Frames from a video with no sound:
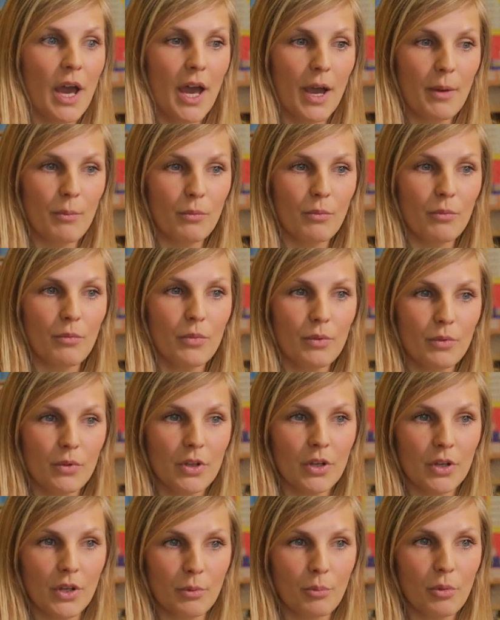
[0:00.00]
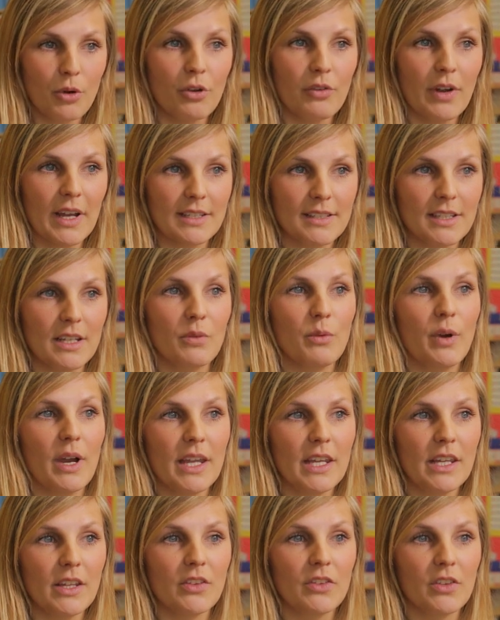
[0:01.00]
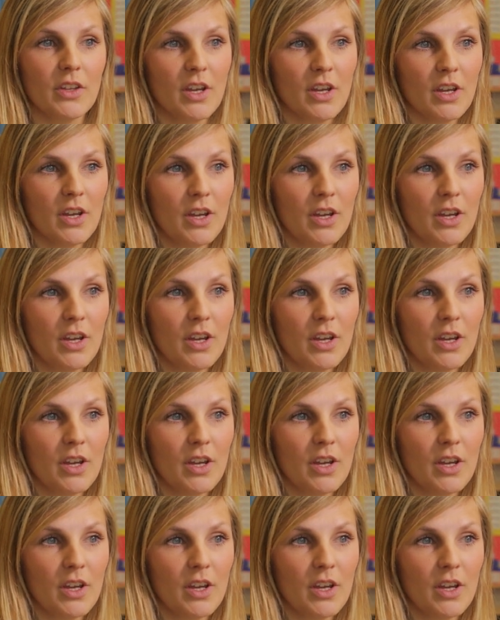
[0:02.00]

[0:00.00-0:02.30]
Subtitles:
you know, progressing, where he's